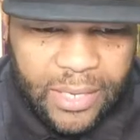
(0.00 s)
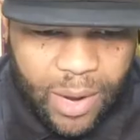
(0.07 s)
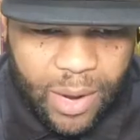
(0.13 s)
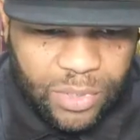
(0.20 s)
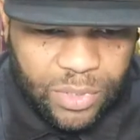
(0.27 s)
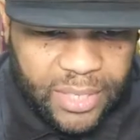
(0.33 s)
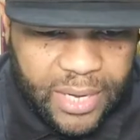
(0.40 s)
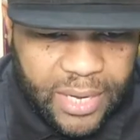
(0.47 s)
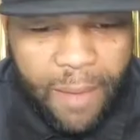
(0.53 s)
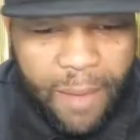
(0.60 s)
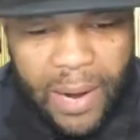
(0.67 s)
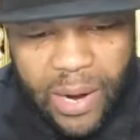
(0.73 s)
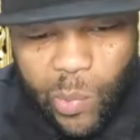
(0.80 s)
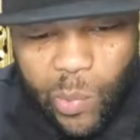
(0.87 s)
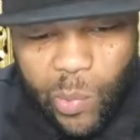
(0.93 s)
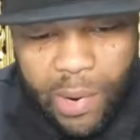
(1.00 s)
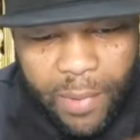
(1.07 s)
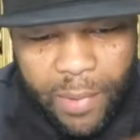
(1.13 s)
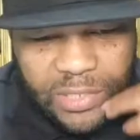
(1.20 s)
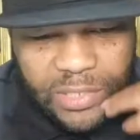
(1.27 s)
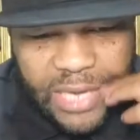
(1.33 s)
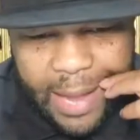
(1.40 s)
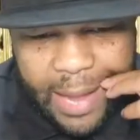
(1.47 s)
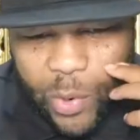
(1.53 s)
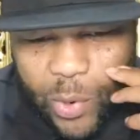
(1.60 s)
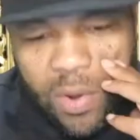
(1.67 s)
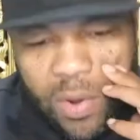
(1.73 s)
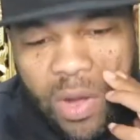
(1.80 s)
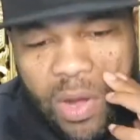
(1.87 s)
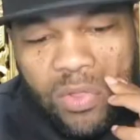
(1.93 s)
want you to call back one more time. We're gonna
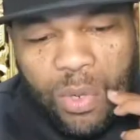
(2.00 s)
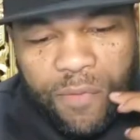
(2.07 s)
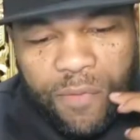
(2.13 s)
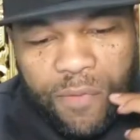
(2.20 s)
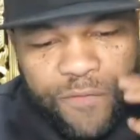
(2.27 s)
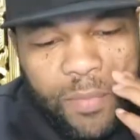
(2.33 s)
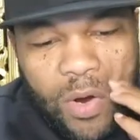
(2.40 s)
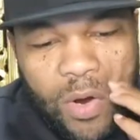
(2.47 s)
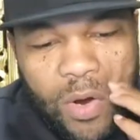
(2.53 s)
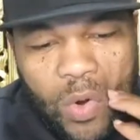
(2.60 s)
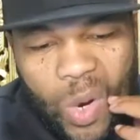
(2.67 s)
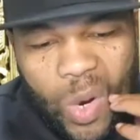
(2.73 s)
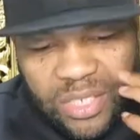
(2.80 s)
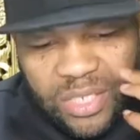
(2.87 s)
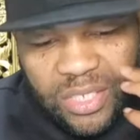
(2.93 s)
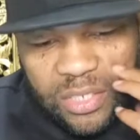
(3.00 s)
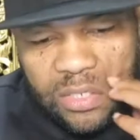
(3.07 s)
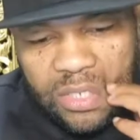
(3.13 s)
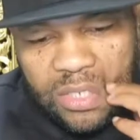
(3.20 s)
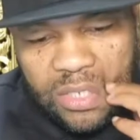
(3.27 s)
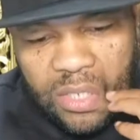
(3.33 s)
go through a few more questions,